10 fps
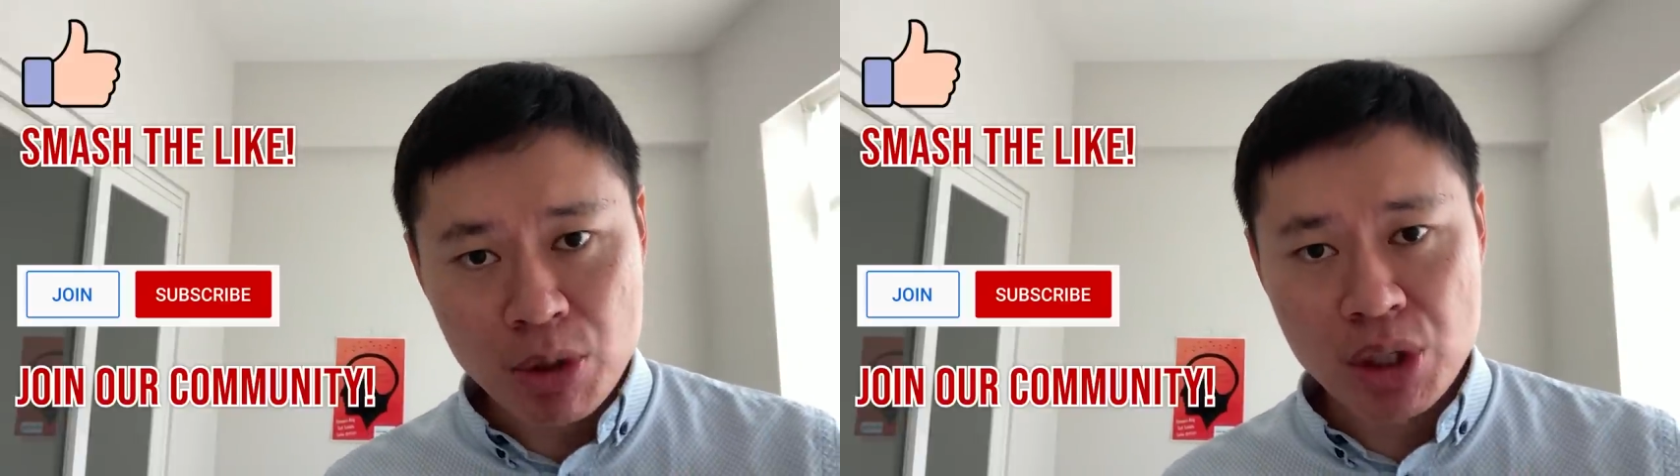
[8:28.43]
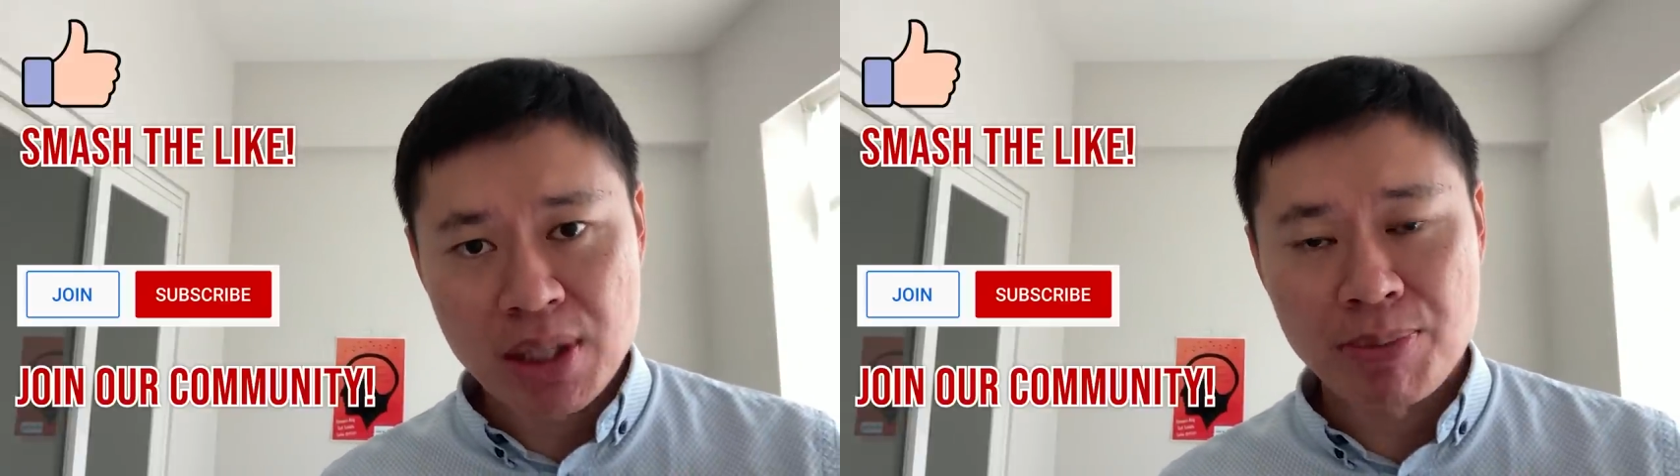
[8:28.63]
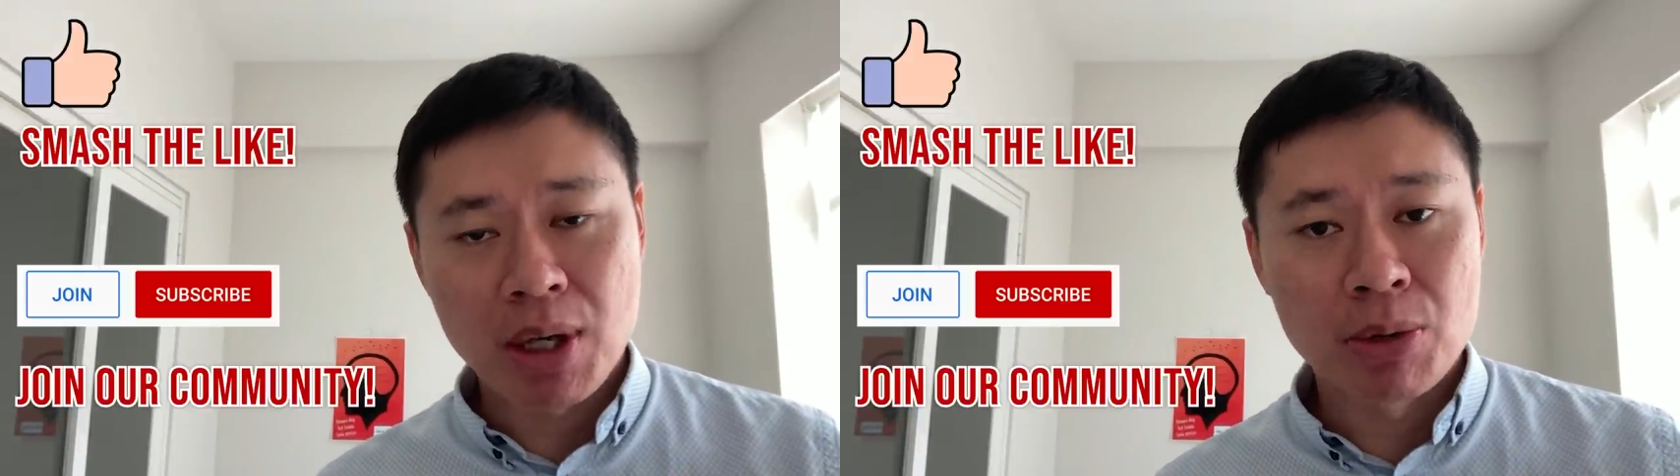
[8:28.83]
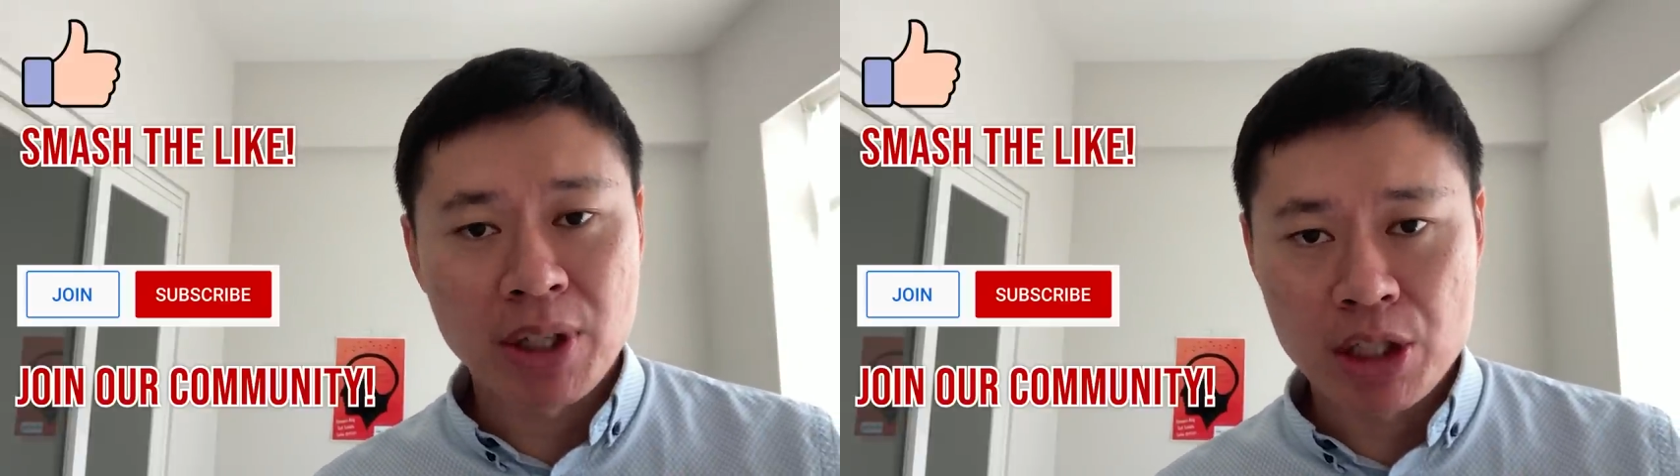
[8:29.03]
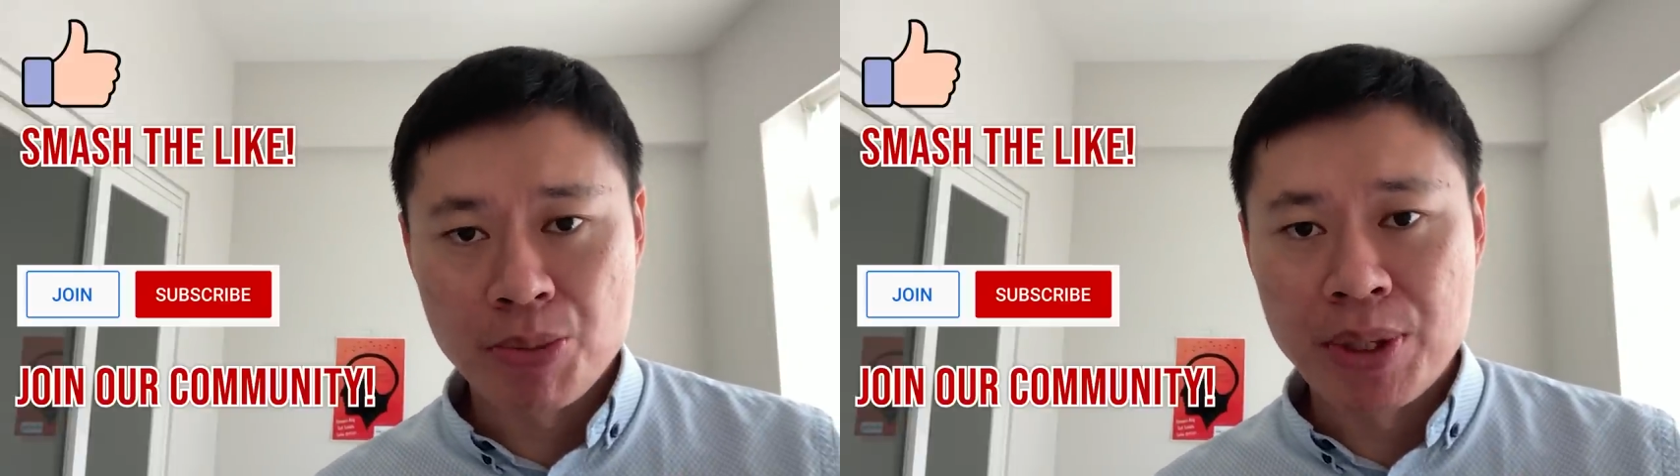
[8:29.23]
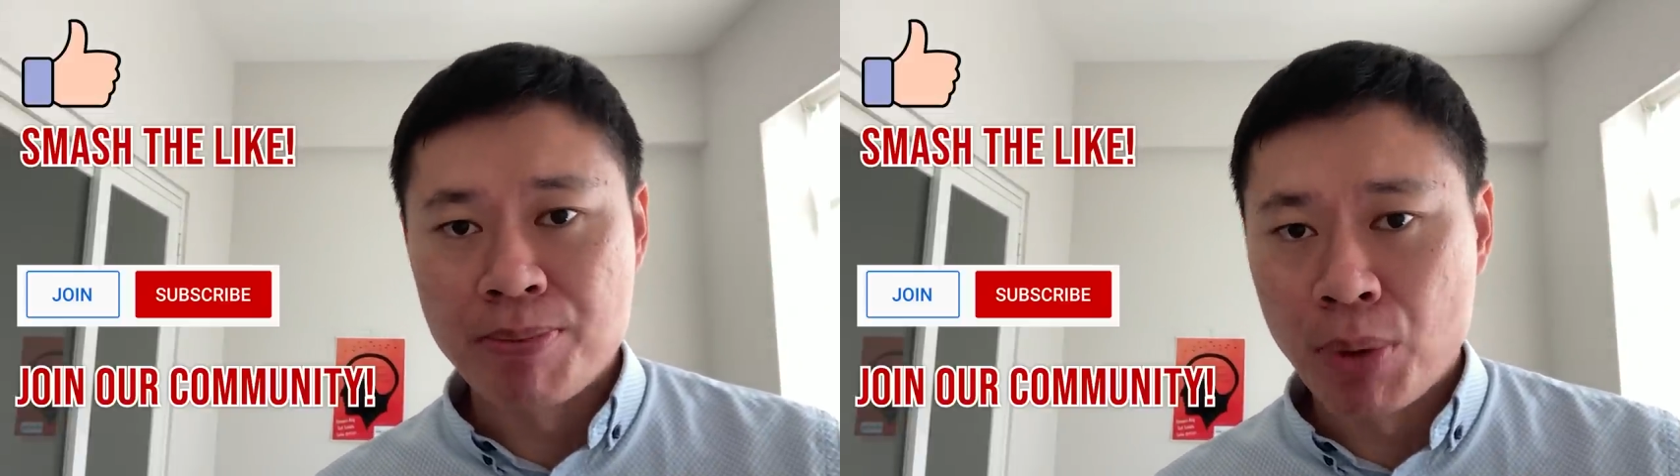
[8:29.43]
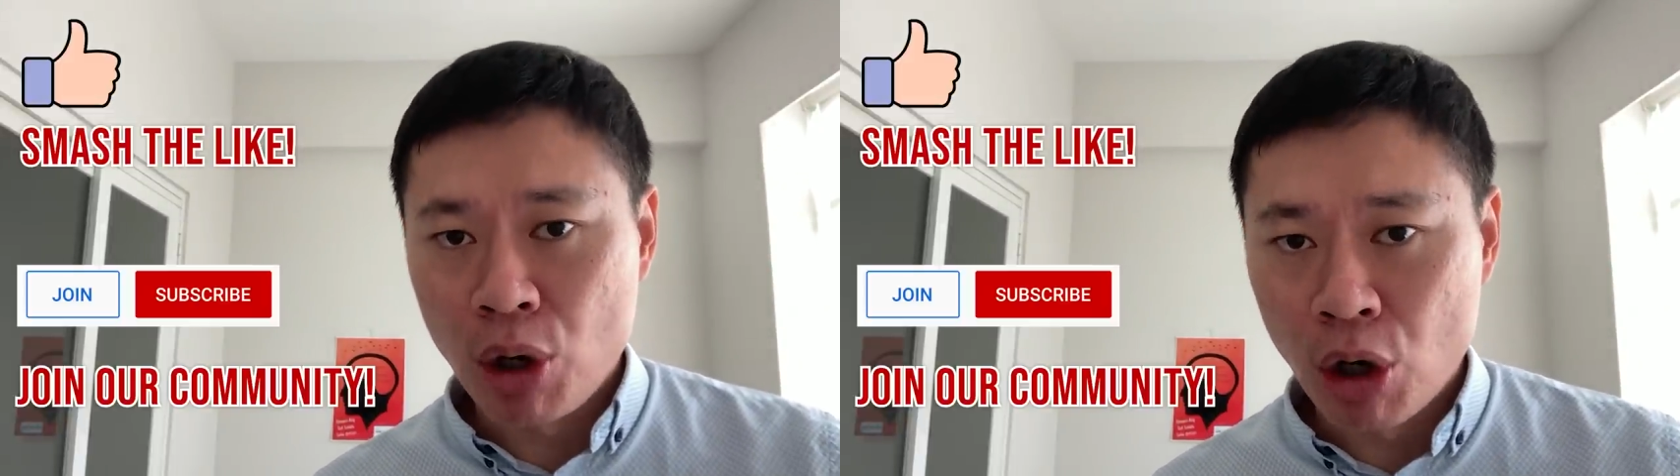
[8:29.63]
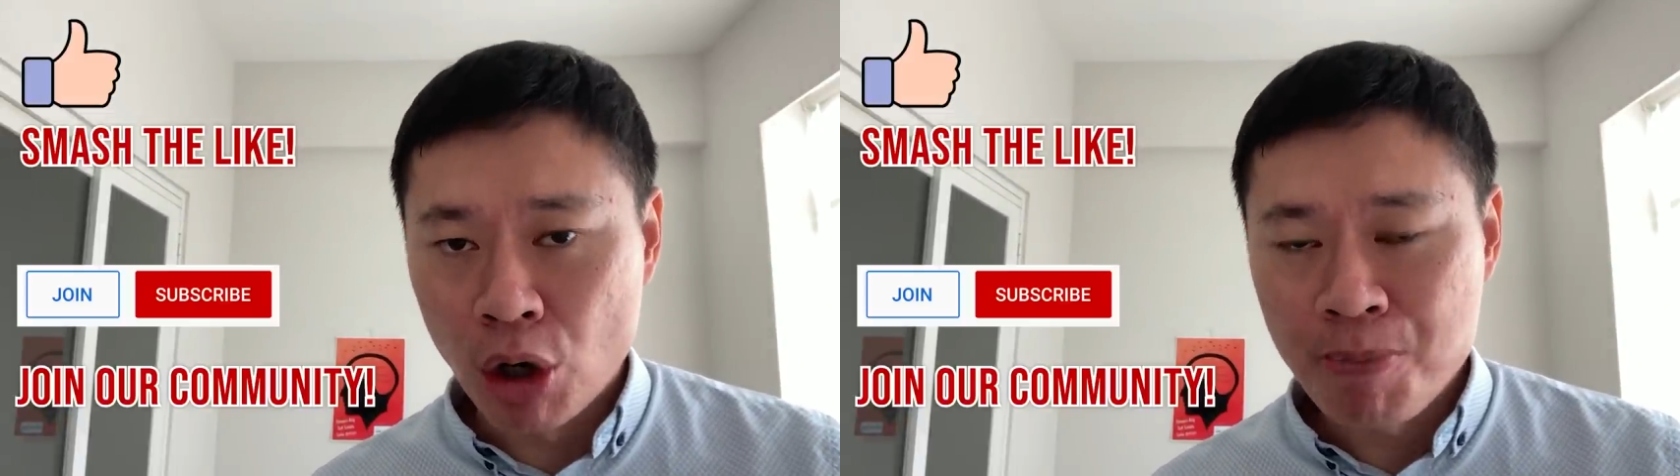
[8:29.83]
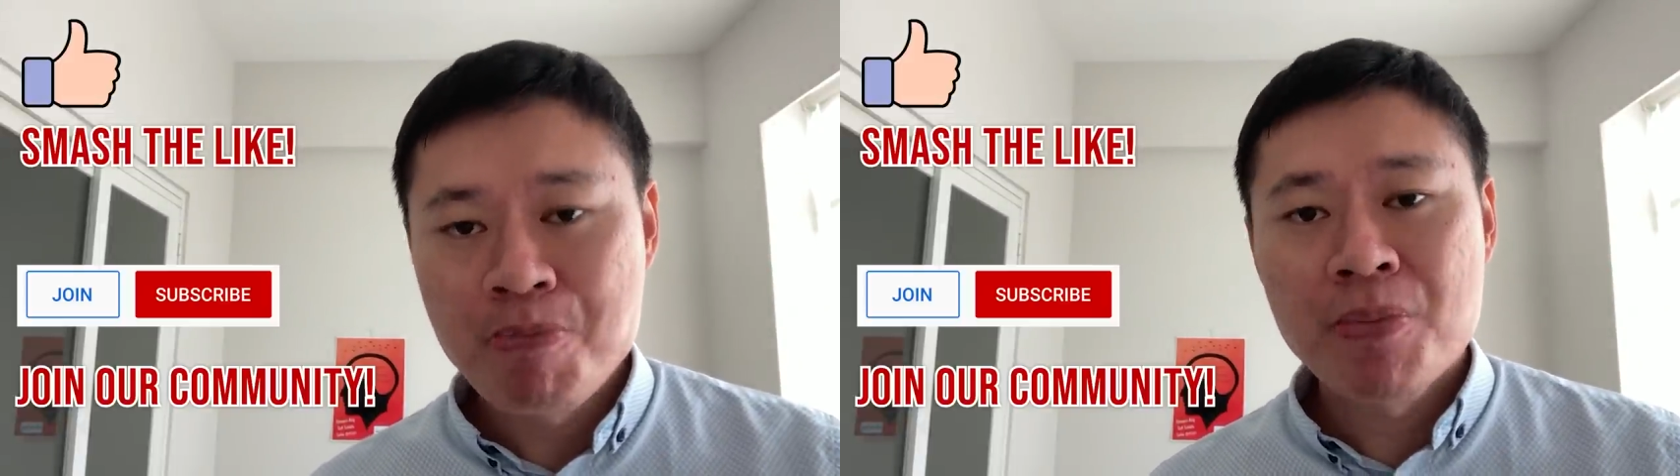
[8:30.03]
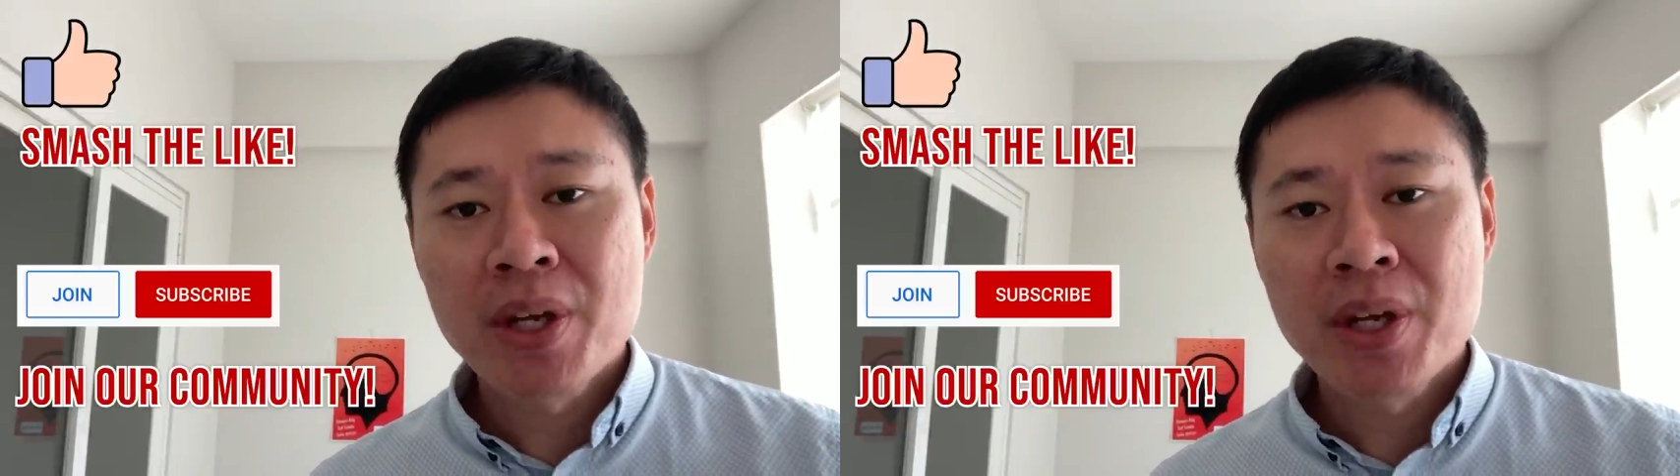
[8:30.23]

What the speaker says: which is something I want to touch a bit more on,